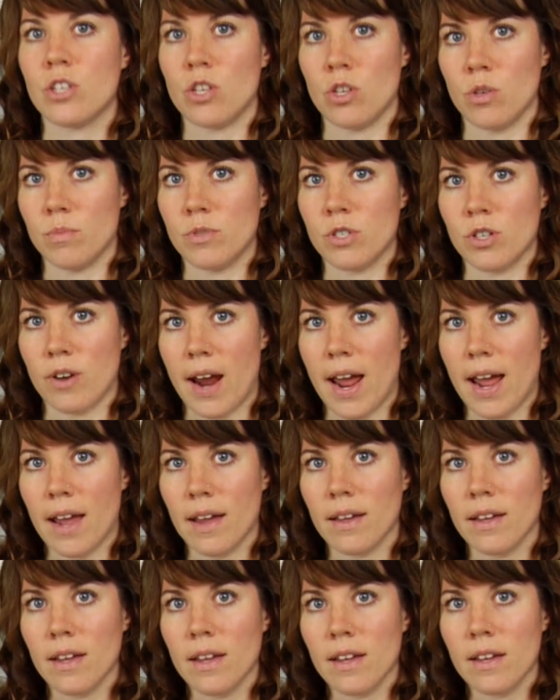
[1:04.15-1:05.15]
cube
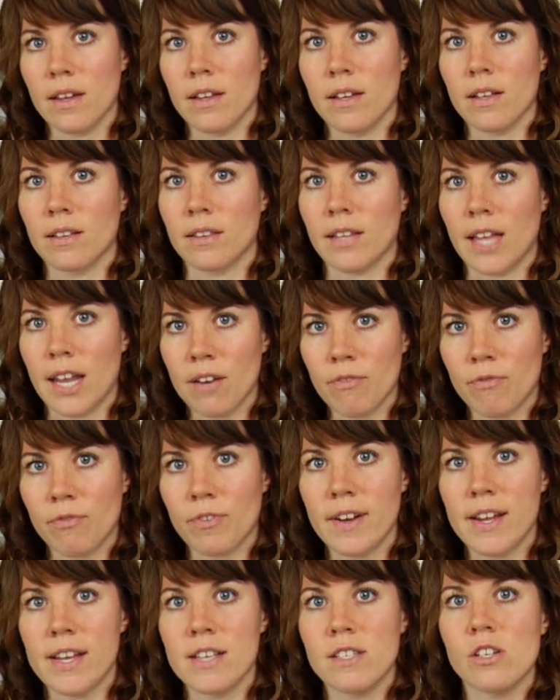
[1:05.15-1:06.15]
tray let it
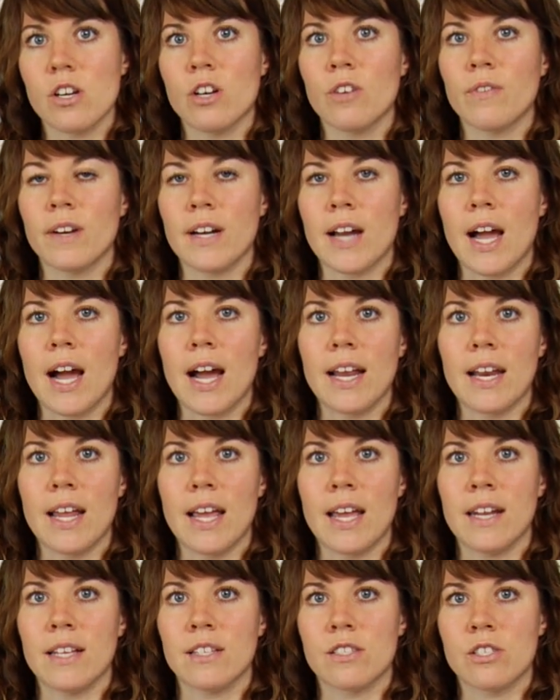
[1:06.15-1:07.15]
freeze overnight
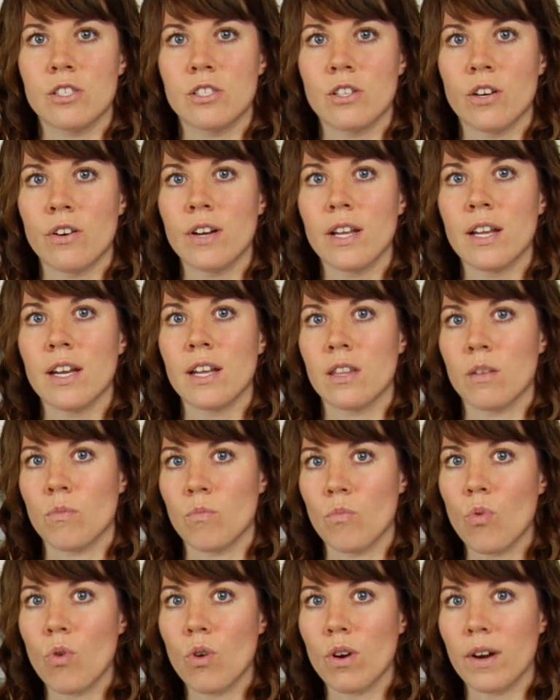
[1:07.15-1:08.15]
and insert it in the
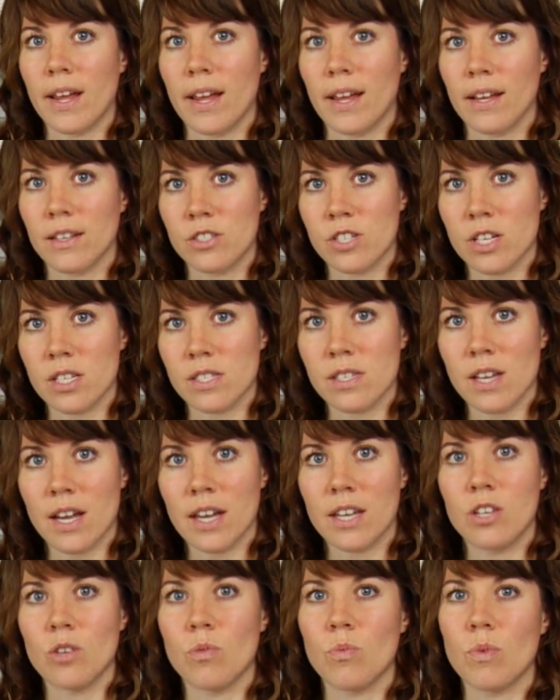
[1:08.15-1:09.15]
morning just
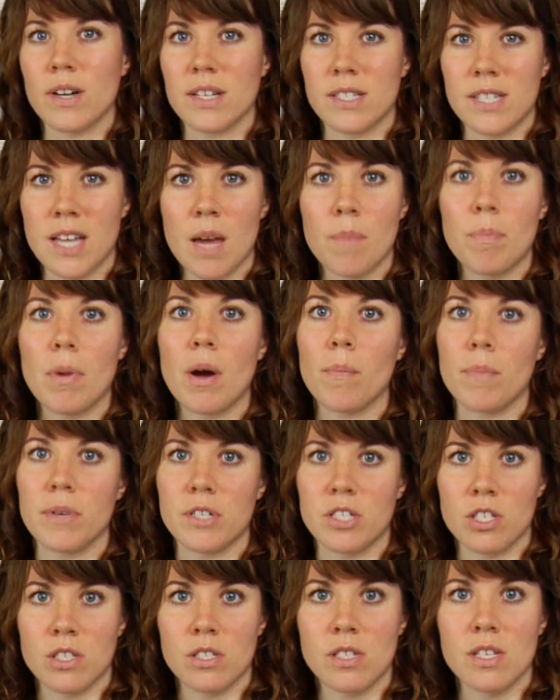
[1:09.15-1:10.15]
like you would a tampon,
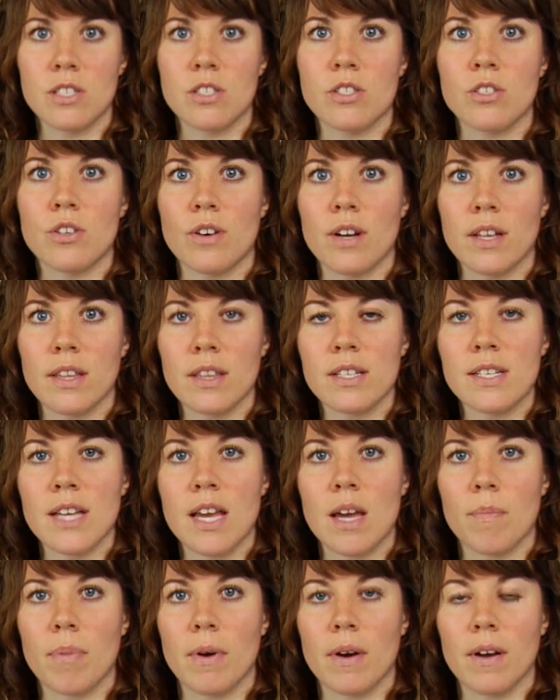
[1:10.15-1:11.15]
but just inserting the
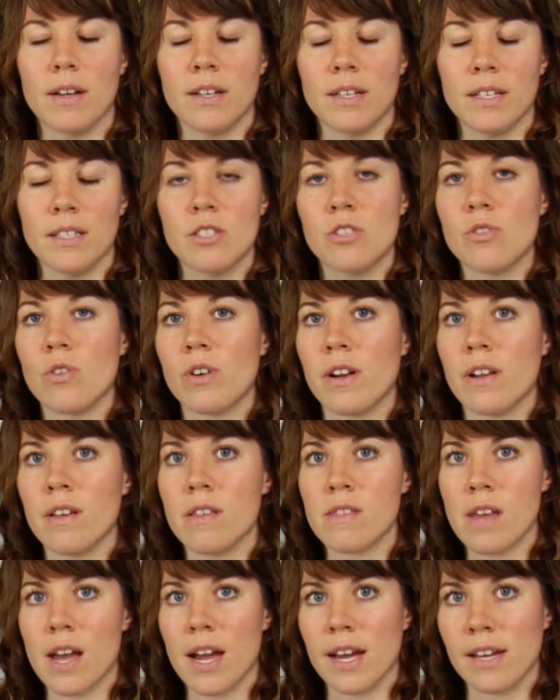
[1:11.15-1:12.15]
tampon, uh,
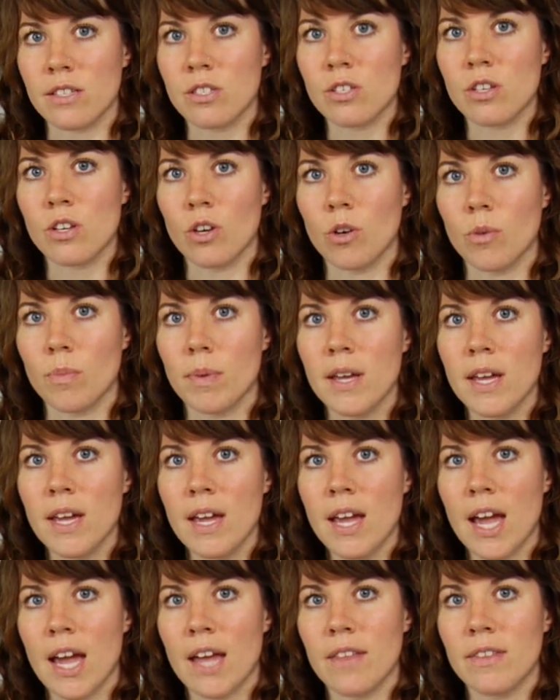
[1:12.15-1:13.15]
inserting the ice cube.
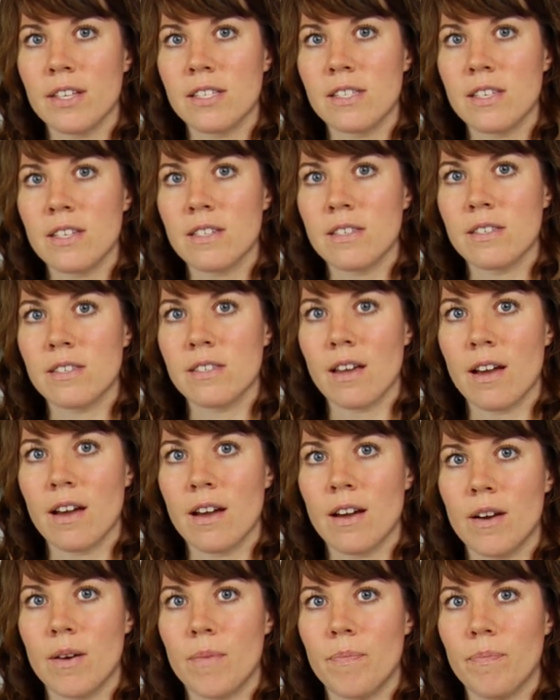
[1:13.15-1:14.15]
And this is
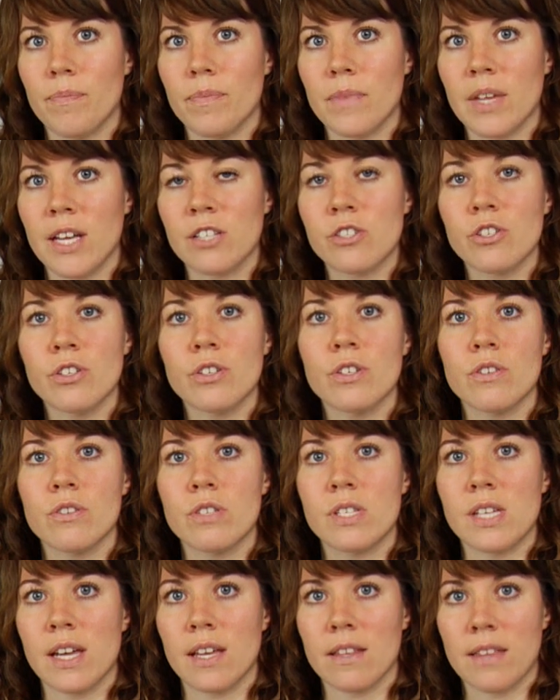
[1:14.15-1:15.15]
um,
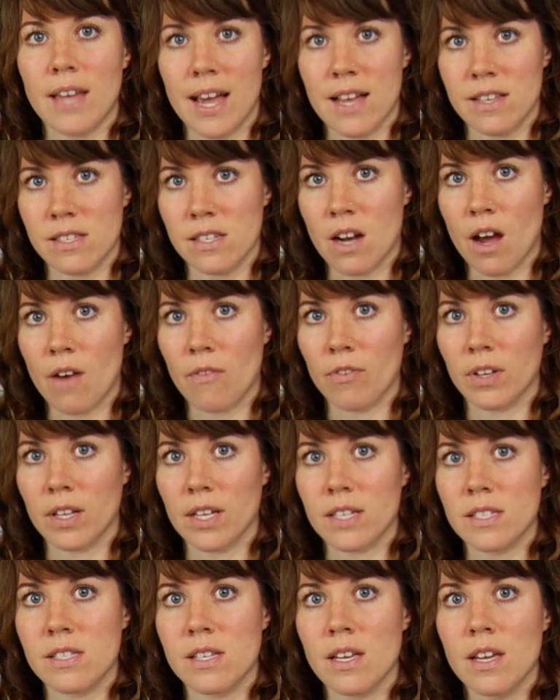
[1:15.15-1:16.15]
introducing the
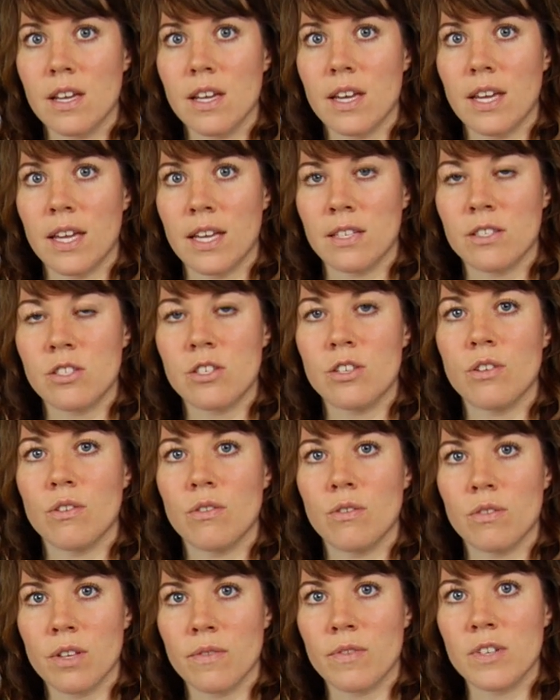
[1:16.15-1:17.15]
acidophilus
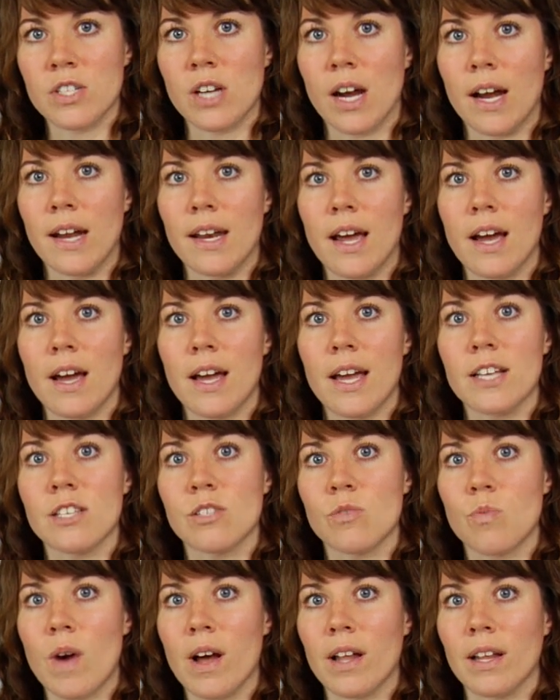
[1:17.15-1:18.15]
into the vagina
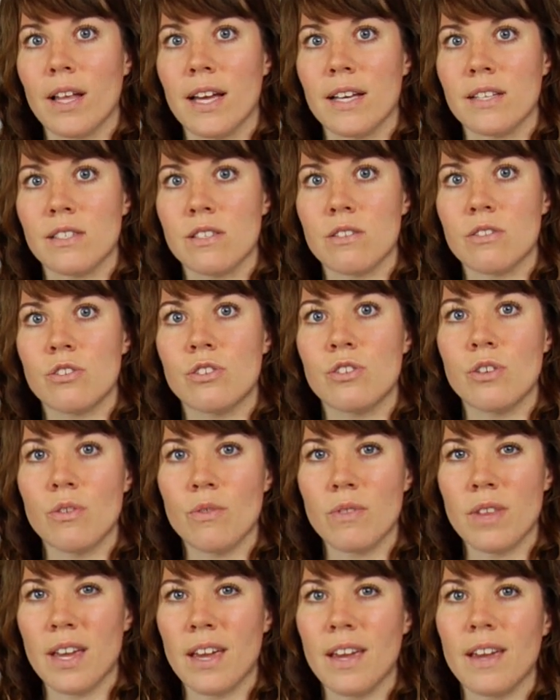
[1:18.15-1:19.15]
as well as
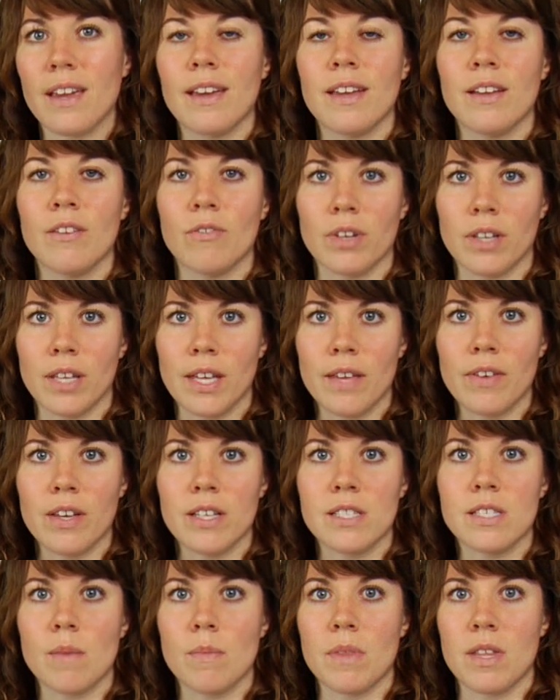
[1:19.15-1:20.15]
soothing and
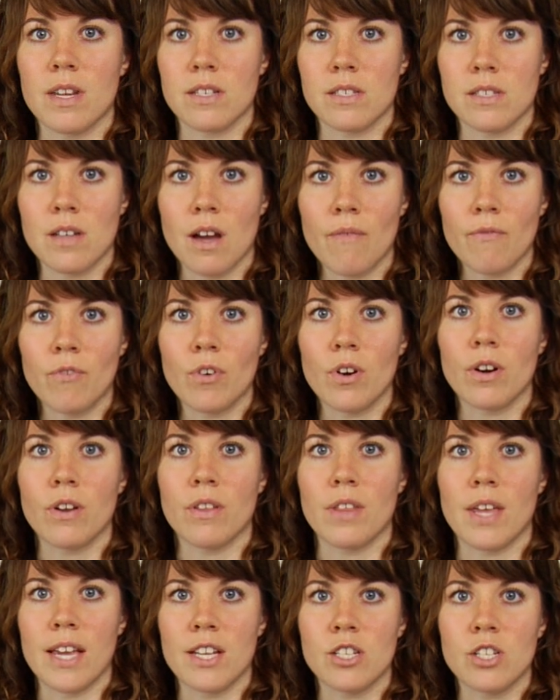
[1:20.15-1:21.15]
relieving some of the discomfort
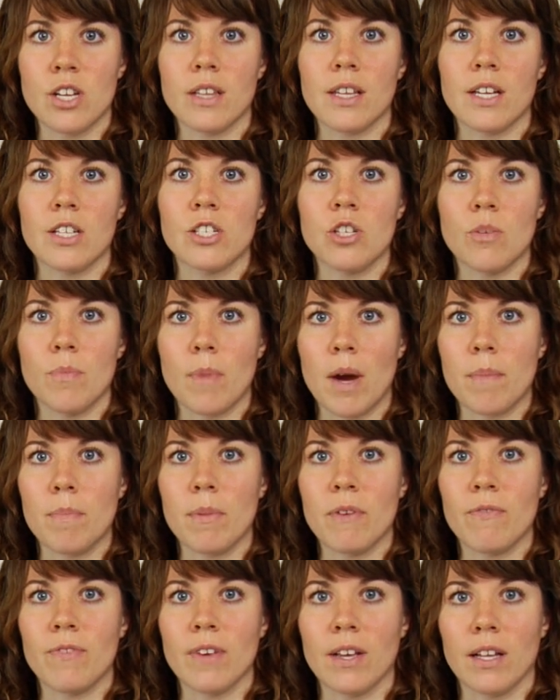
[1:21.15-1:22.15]
or the itching that you might
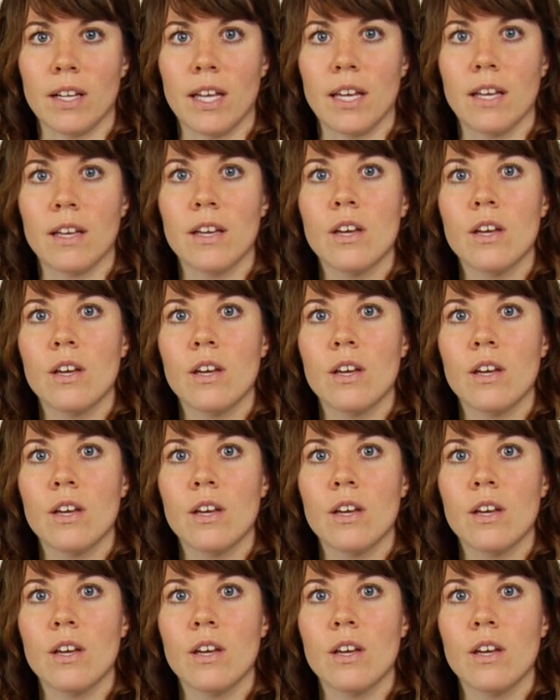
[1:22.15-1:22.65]
be feeling